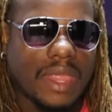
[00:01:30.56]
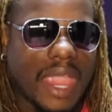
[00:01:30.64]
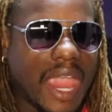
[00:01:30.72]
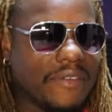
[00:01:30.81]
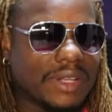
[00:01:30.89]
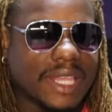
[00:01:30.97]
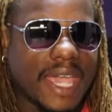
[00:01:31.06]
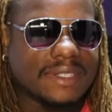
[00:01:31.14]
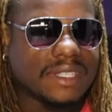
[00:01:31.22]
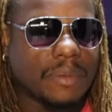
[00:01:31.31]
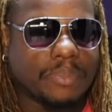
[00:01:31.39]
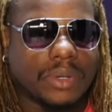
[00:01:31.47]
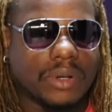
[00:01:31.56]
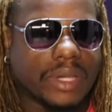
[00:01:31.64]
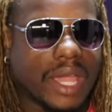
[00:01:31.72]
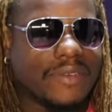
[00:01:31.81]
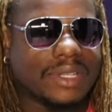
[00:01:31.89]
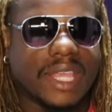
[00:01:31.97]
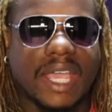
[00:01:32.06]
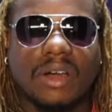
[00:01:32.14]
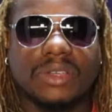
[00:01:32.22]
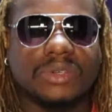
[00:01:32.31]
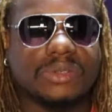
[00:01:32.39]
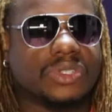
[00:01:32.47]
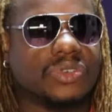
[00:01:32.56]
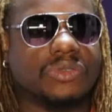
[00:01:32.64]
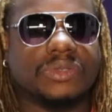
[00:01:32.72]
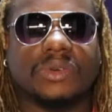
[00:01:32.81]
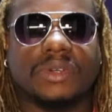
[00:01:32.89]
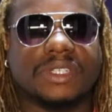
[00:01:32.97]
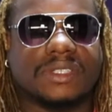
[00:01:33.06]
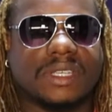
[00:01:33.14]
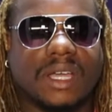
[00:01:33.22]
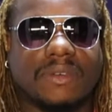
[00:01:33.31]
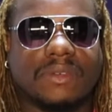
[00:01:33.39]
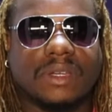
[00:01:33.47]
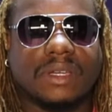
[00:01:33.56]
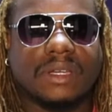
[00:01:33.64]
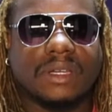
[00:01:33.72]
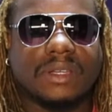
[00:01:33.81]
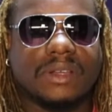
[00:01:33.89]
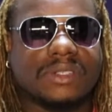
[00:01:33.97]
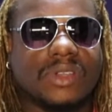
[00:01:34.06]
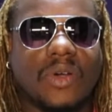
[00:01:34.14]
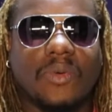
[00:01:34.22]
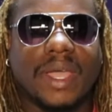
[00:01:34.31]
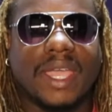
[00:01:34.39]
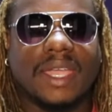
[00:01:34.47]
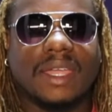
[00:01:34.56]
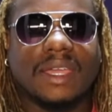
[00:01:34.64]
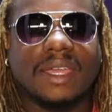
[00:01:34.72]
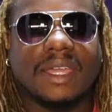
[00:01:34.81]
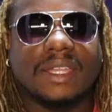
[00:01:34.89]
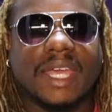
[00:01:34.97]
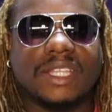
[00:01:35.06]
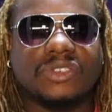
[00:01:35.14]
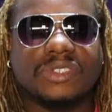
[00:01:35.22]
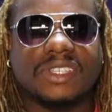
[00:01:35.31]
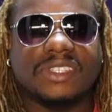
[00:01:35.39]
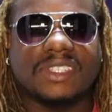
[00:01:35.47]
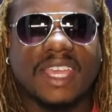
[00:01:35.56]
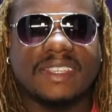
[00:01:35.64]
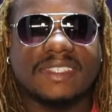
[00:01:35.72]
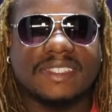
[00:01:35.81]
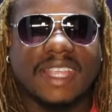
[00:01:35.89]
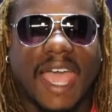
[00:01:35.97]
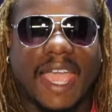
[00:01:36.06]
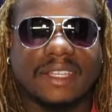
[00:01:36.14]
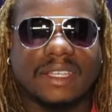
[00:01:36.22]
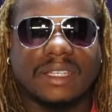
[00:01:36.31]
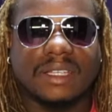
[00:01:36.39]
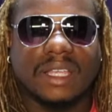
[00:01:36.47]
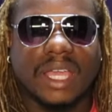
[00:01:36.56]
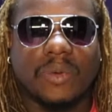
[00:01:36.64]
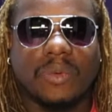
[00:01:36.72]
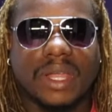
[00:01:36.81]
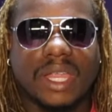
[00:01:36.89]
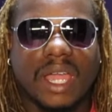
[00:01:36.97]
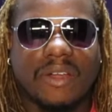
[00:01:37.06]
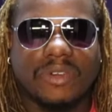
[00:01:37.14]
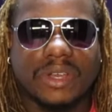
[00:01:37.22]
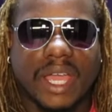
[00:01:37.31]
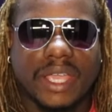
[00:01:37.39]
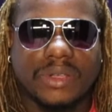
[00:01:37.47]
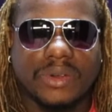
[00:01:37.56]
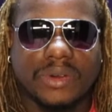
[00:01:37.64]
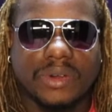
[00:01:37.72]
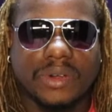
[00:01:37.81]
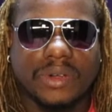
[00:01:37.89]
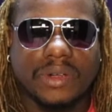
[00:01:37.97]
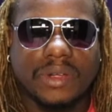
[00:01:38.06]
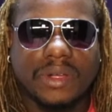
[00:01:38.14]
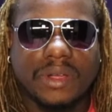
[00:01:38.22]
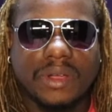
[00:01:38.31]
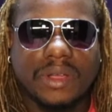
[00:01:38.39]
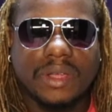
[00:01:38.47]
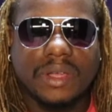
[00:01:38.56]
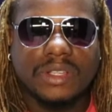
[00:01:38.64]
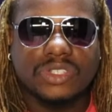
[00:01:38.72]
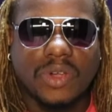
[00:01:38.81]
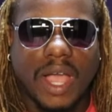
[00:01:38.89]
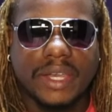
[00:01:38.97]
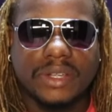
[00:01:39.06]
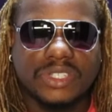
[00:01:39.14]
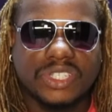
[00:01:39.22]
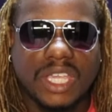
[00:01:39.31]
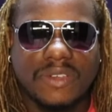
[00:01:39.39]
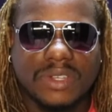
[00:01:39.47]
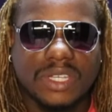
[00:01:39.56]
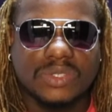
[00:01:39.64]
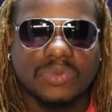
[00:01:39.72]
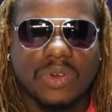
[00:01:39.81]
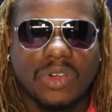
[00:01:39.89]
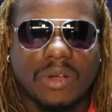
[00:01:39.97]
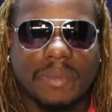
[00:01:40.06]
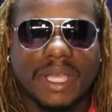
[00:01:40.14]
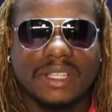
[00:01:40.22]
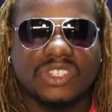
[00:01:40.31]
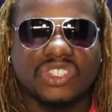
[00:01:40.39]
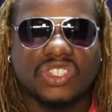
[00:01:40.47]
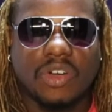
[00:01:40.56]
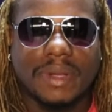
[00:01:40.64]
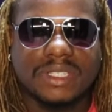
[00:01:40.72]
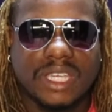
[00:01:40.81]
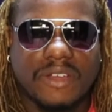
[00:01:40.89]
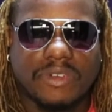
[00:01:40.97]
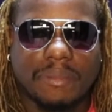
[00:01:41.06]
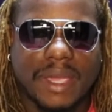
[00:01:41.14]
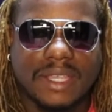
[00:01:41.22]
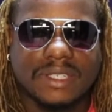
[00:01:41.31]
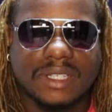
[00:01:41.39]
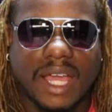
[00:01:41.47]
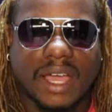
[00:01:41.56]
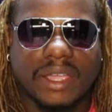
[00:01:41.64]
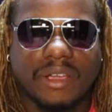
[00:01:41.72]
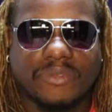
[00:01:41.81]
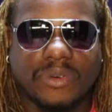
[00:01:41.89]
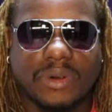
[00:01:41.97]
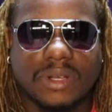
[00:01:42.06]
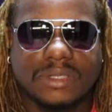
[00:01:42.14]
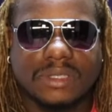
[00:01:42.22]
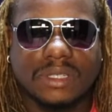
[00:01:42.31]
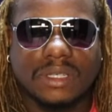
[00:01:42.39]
Everything's in the book, everything on YouTube. Do it yourself. There's no way that you should stay stagnant in whatever that you're trying to achieve in this world, because there's so much information out here for us.